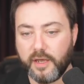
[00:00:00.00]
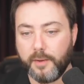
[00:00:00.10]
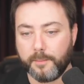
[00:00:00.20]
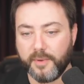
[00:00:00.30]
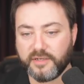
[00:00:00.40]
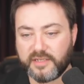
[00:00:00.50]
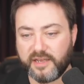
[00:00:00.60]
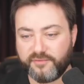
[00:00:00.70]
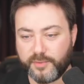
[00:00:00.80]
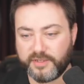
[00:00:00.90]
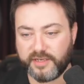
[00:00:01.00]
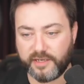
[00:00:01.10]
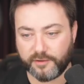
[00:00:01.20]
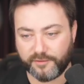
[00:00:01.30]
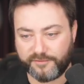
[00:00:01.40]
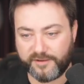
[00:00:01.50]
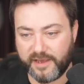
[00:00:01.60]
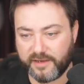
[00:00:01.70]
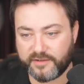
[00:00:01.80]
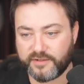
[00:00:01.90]
must have particular
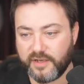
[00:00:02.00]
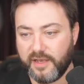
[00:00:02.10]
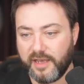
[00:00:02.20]
effects,